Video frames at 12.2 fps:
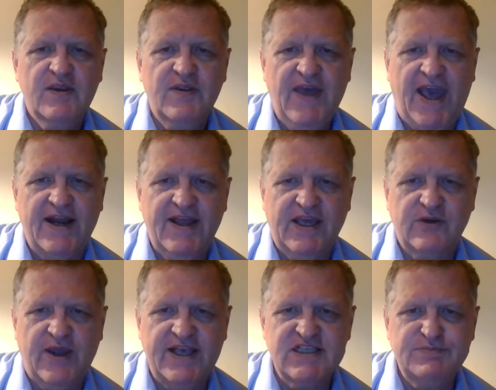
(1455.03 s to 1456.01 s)
that a
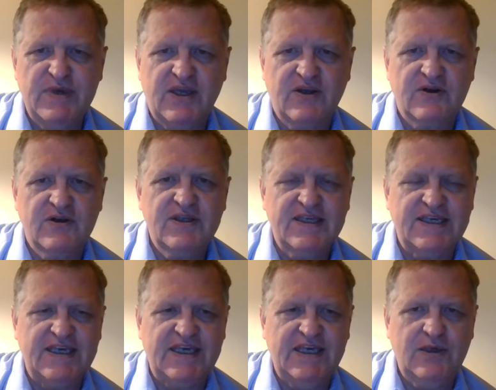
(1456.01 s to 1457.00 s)
great speaker,
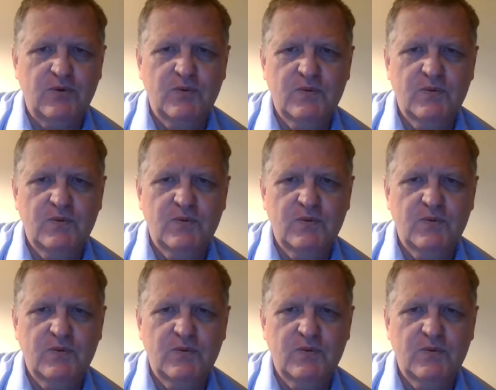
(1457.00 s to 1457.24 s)
que